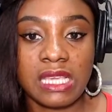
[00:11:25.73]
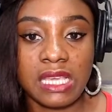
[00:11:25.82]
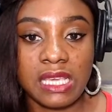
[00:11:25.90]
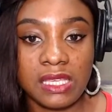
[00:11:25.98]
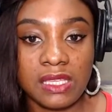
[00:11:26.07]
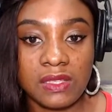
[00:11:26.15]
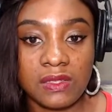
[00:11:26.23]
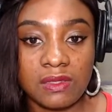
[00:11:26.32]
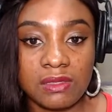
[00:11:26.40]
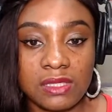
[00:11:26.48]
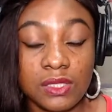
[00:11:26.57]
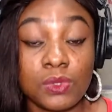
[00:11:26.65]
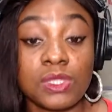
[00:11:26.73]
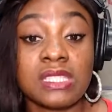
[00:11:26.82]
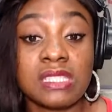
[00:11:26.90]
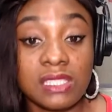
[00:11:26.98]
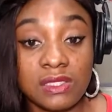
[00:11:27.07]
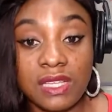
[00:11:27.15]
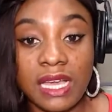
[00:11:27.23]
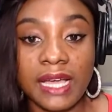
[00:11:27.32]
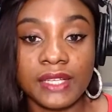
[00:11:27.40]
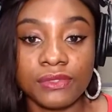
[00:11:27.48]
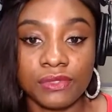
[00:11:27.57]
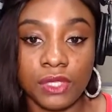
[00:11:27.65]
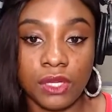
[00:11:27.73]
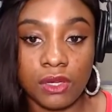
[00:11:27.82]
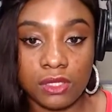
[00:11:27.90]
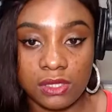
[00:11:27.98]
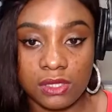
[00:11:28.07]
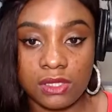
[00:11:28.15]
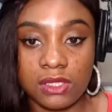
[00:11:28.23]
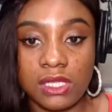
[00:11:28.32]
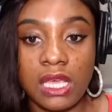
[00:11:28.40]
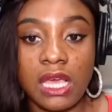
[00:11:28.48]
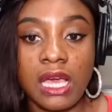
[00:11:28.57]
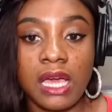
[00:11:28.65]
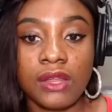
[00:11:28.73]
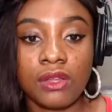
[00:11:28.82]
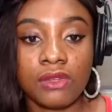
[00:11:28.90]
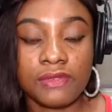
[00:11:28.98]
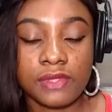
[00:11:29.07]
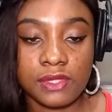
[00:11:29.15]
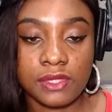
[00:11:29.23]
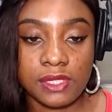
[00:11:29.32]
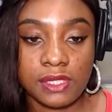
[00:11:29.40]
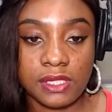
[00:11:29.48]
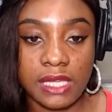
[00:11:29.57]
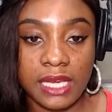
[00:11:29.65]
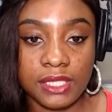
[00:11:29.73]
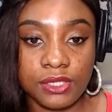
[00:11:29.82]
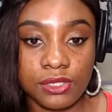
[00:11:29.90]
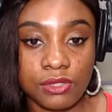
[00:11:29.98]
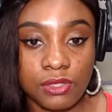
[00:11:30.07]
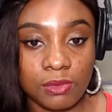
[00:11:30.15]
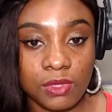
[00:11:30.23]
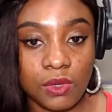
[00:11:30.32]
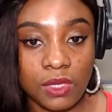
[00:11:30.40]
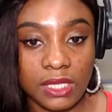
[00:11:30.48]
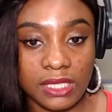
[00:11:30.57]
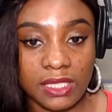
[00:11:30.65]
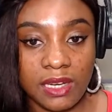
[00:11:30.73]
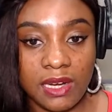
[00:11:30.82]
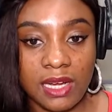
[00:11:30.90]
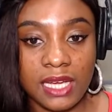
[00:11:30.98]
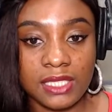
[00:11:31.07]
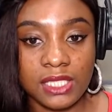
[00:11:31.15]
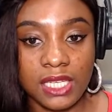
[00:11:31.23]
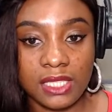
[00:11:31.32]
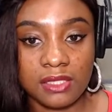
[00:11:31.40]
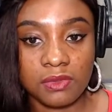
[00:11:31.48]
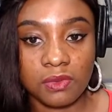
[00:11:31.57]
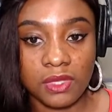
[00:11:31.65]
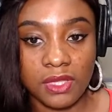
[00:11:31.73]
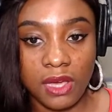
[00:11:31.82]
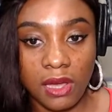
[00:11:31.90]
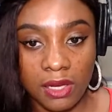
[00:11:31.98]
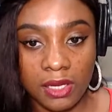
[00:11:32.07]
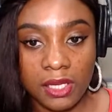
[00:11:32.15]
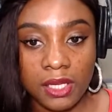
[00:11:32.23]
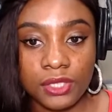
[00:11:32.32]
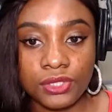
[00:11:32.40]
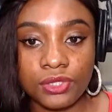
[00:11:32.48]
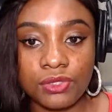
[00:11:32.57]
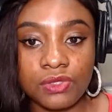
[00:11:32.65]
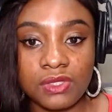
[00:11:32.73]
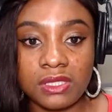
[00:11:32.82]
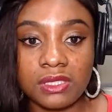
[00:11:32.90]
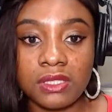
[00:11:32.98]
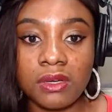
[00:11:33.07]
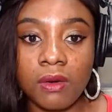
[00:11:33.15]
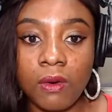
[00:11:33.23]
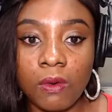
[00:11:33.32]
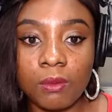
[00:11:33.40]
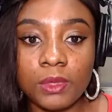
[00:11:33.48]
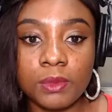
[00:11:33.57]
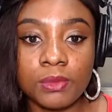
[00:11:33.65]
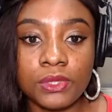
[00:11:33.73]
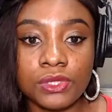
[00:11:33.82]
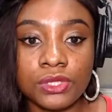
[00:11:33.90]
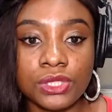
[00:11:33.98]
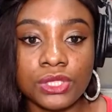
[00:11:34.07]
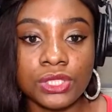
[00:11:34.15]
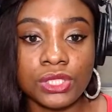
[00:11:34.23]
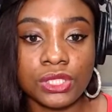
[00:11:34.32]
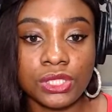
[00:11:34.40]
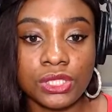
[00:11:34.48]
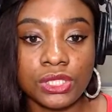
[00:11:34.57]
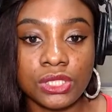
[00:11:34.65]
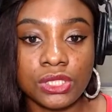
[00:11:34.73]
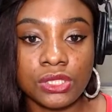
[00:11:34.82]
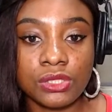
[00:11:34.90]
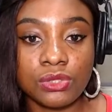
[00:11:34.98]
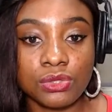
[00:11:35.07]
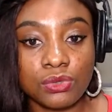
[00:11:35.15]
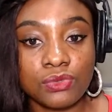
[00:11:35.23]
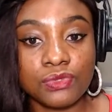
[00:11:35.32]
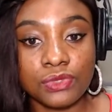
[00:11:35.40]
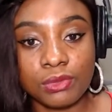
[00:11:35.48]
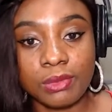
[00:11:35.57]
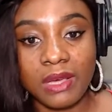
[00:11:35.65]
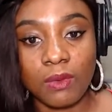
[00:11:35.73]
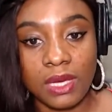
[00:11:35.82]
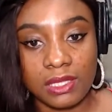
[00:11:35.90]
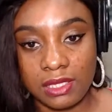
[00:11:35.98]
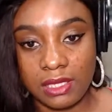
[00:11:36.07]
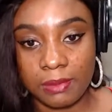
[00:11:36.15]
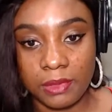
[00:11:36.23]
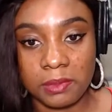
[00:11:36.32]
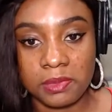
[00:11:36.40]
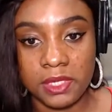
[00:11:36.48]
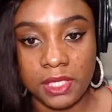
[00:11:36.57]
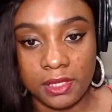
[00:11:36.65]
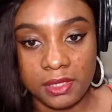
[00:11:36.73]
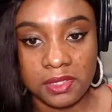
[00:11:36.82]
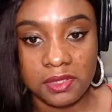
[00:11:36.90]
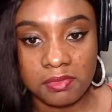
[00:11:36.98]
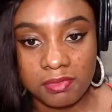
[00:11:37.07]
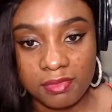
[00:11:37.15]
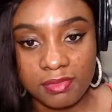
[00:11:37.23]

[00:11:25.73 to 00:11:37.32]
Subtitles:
still kind of reluctant, and all of a sudden I just stopped calling her and chatting with her. She also didn't call me, but she do view my WhatsApp updates.